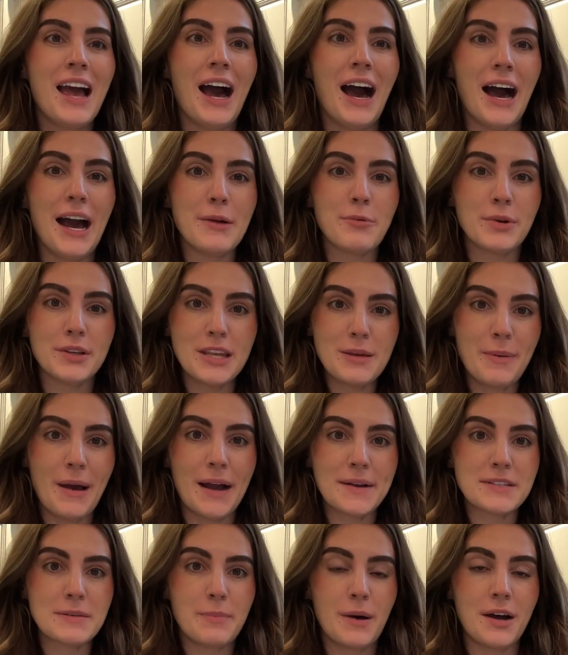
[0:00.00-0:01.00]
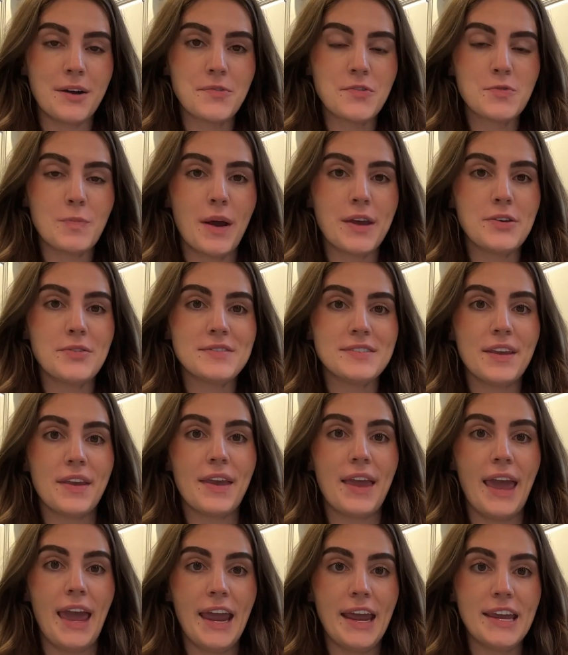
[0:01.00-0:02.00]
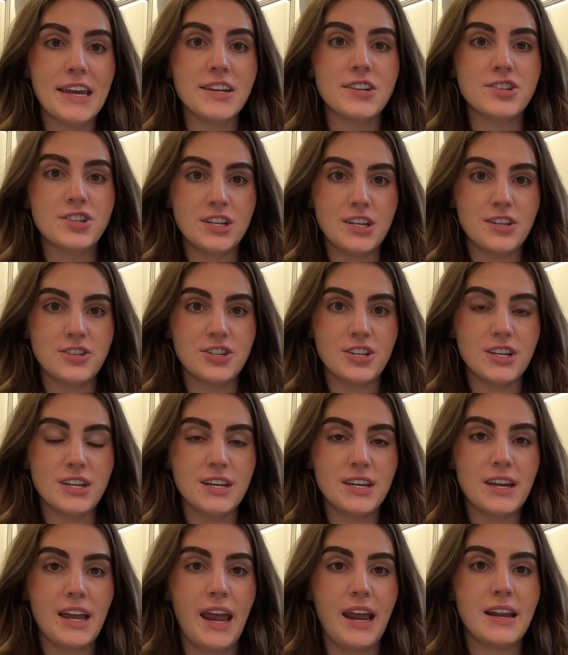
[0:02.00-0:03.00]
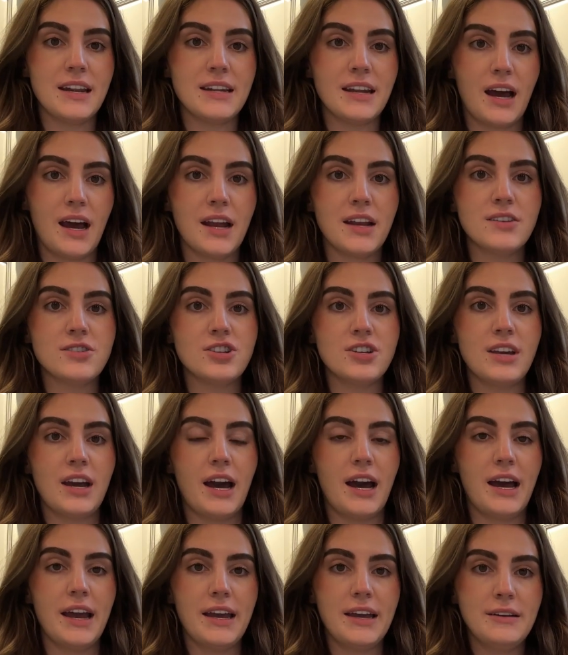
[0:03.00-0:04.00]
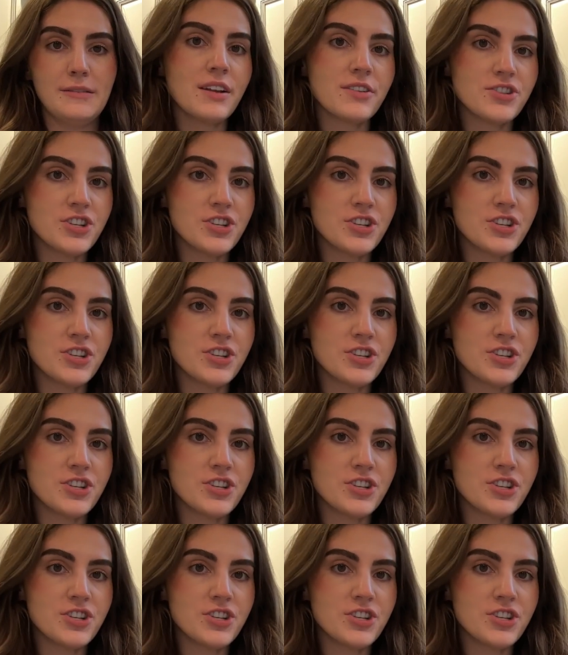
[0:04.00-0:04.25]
I really packed a punch by using 8GG and 9GI.